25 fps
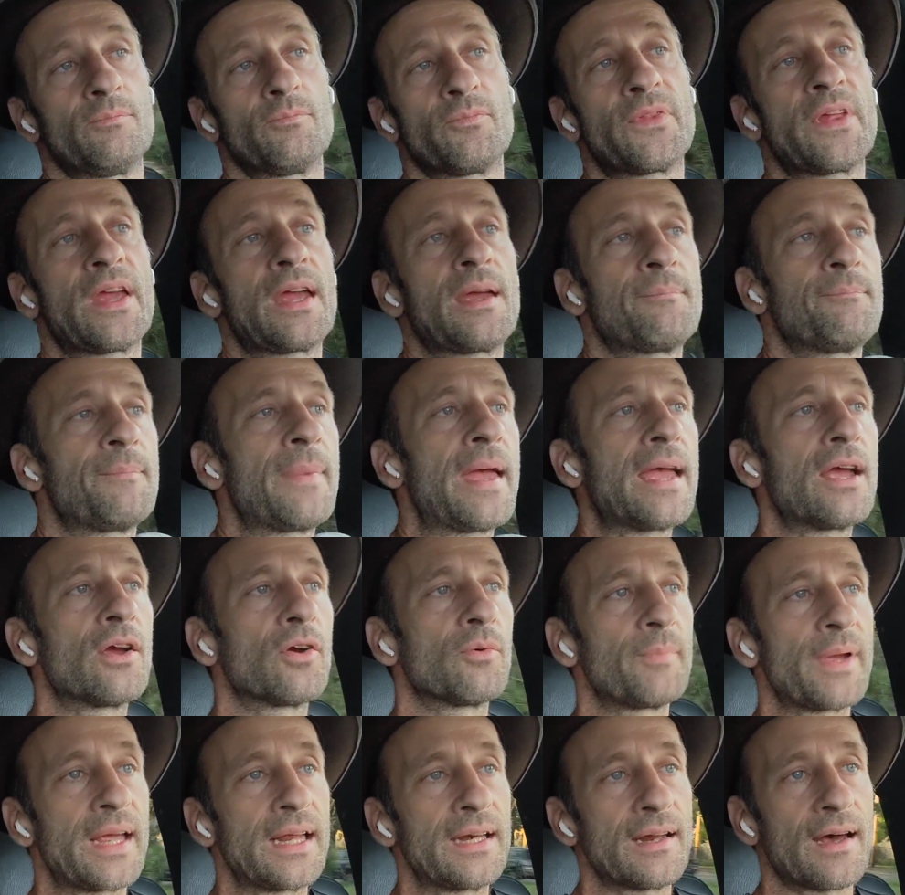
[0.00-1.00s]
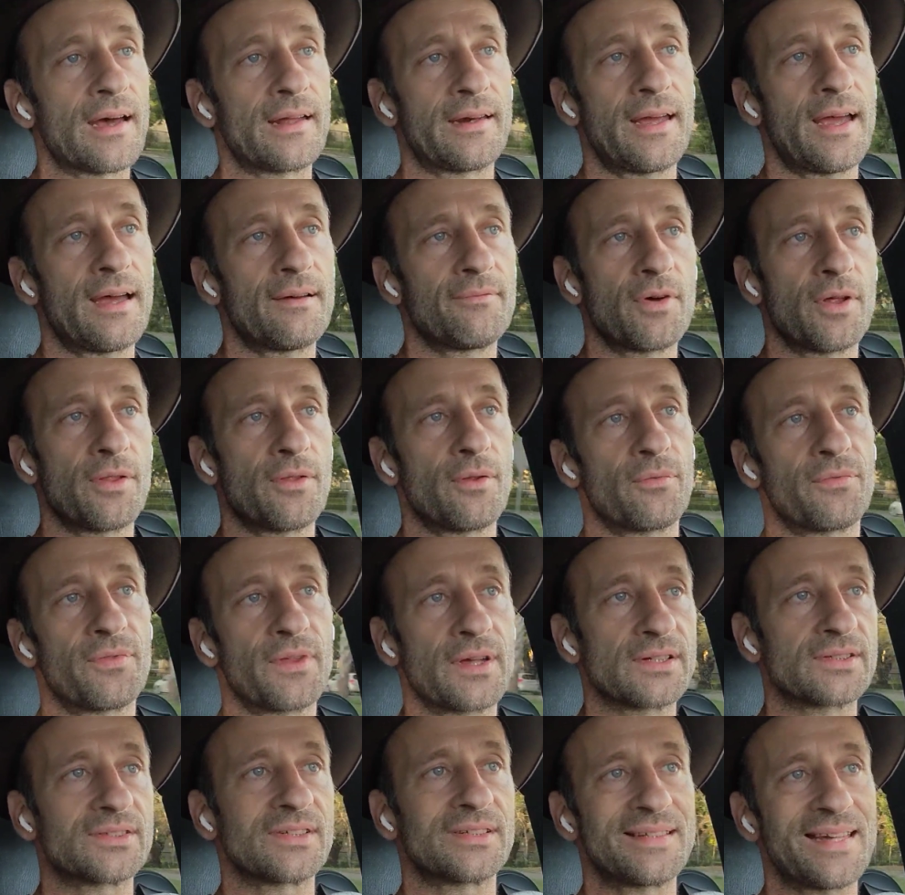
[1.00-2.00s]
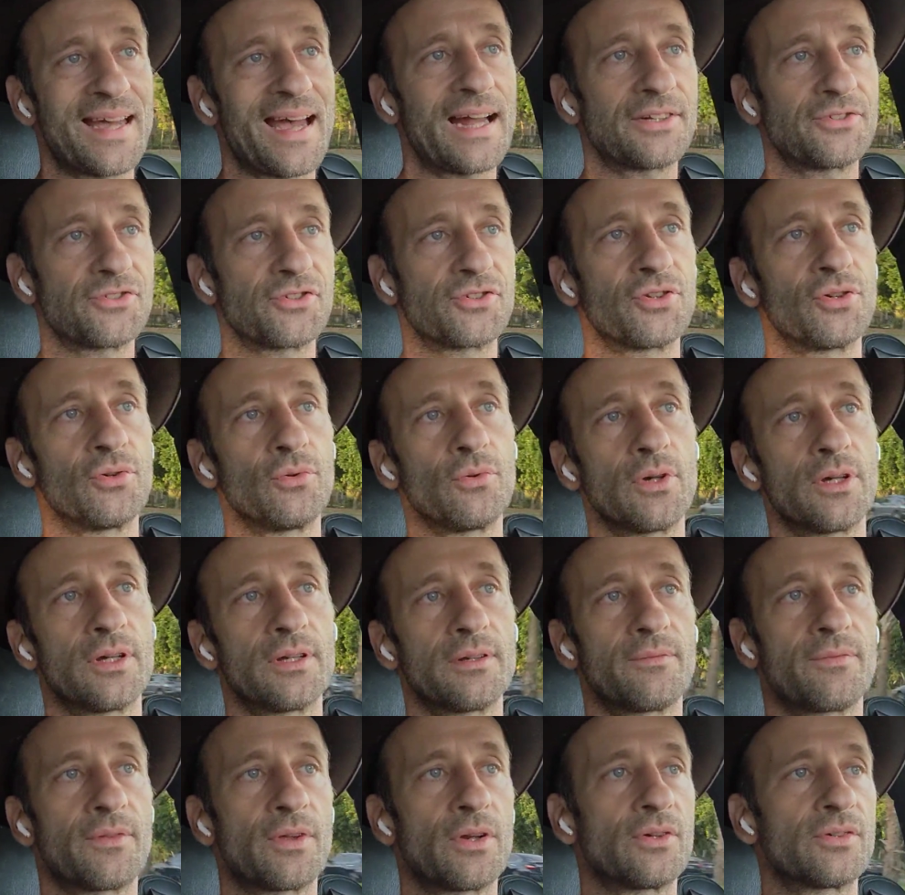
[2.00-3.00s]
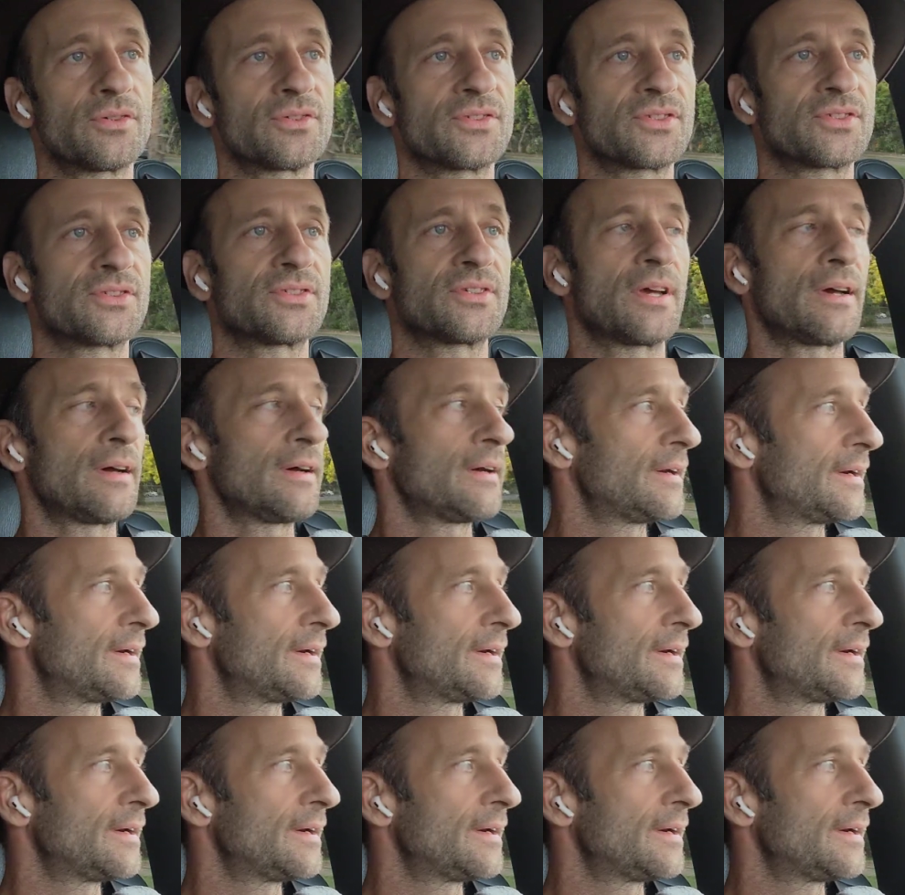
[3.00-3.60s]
they may or may not have other things attached to it. There's